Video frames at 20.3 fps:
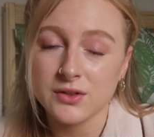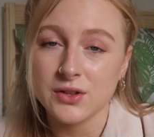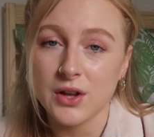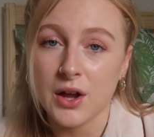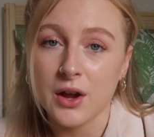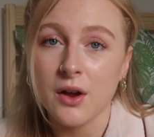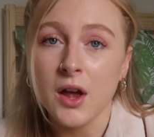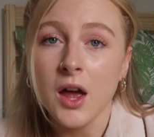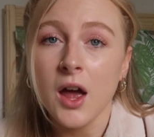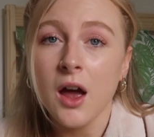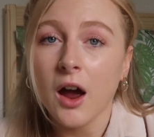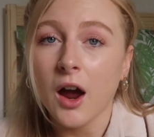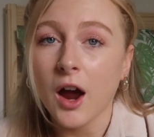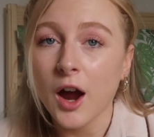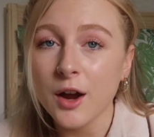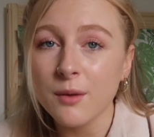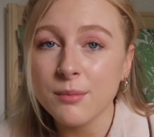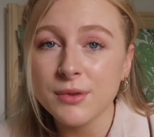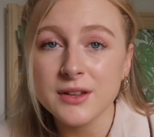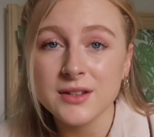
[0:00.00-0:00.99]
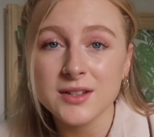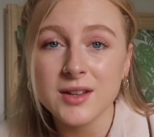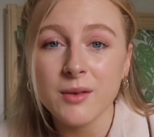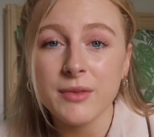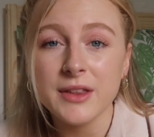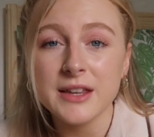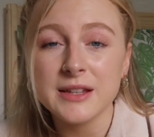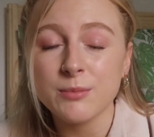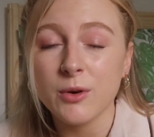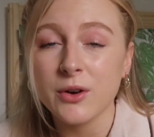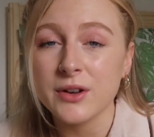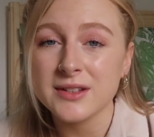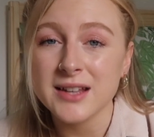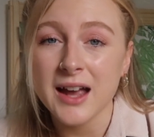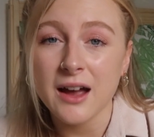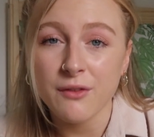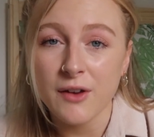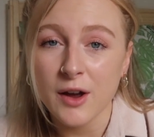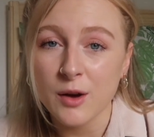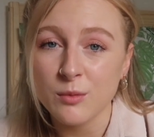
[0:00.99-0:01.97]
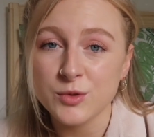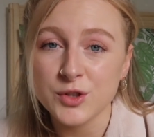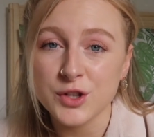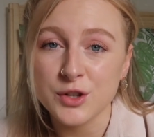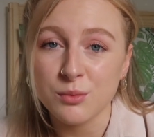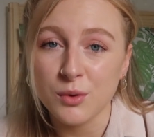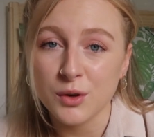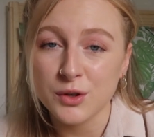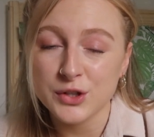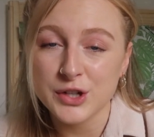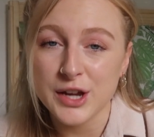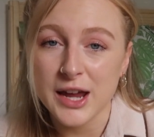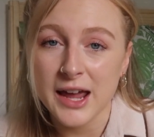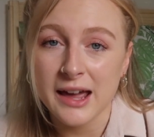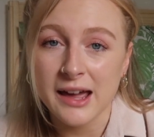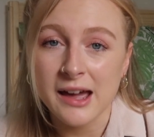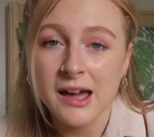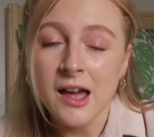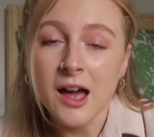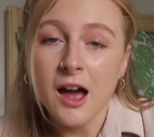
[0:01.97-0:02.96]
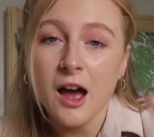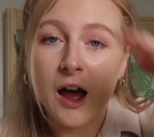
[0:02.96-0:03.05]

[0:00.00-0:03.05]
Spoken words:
So I hope that some of these points have helped you watching.